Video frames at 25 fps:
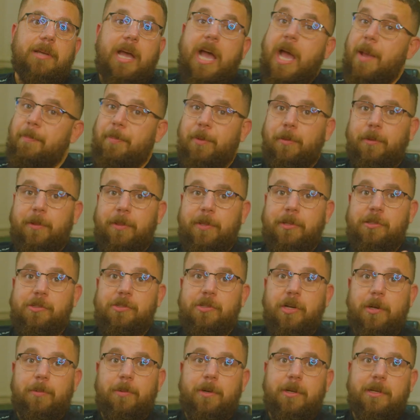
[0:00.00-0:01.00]
Happy with
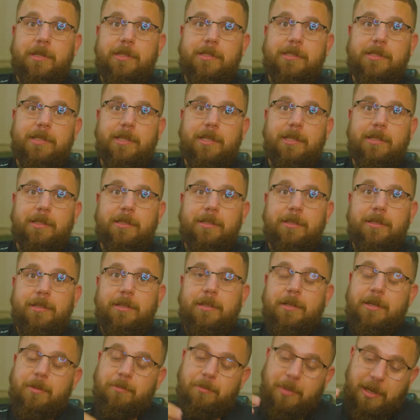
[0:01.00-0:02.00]
his job, honestly.
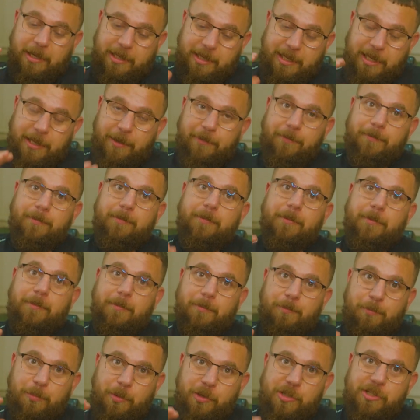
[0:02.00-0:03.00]
But keep
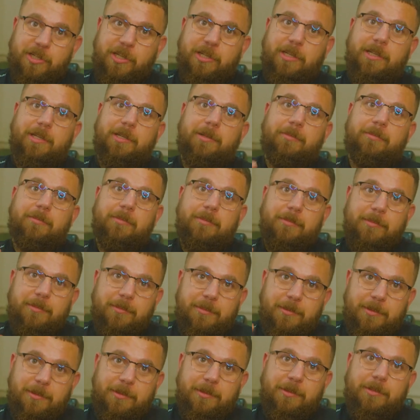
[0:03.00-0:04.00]
pushing
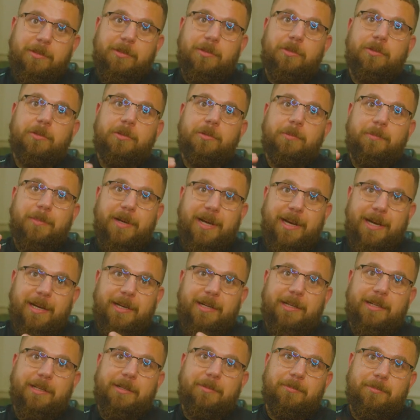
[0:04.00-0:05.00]
him to do better
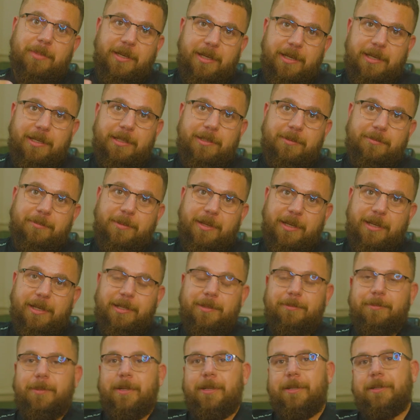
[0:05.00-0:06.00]
and better
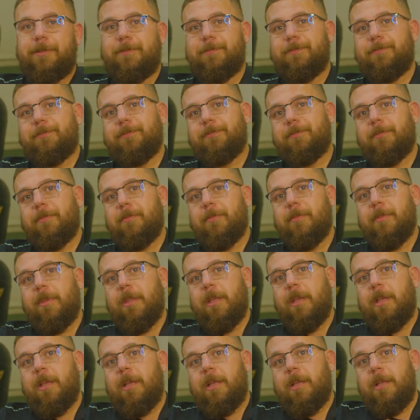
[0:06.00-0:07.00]
and
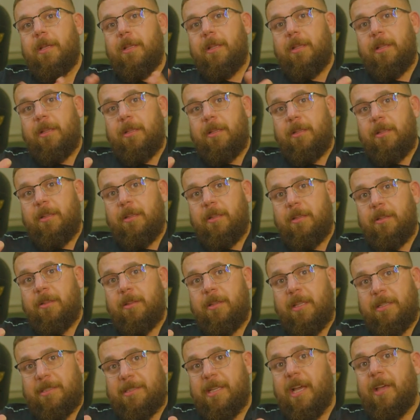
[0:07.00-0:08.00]

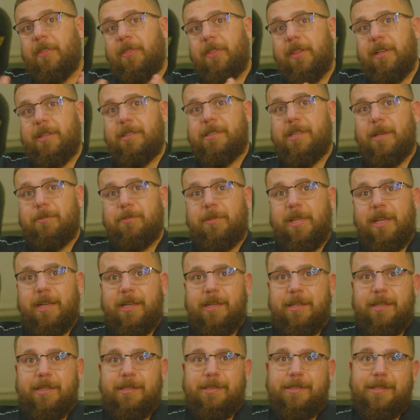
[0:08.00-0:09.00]
better. The sad things I'm
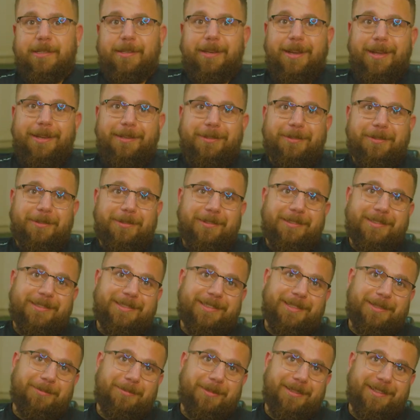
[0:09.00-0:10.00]
taking his clients,
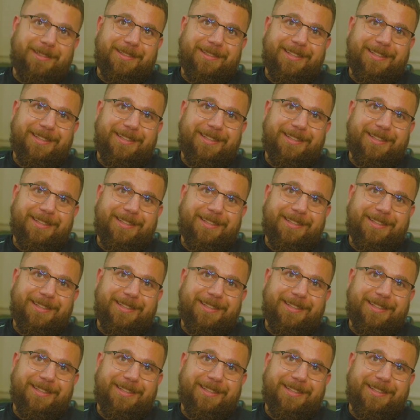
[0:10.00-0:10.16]
honestly.